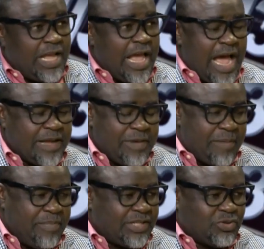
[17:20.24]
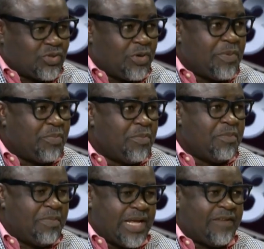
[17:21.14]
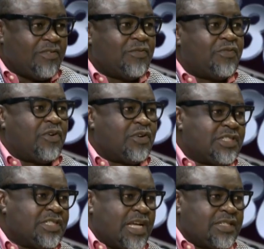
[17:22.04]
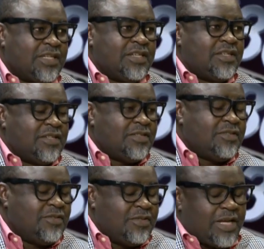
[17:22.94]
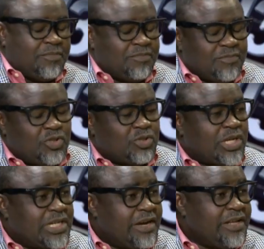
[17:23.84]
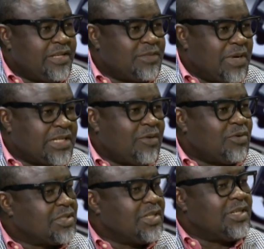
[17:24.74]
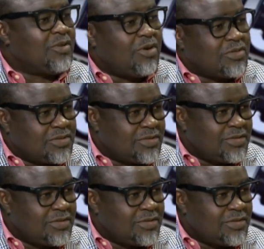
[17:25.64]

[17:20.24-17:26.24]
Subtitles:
I bet you some people might have even forgotten that Joshua Dariye's matter was still in court.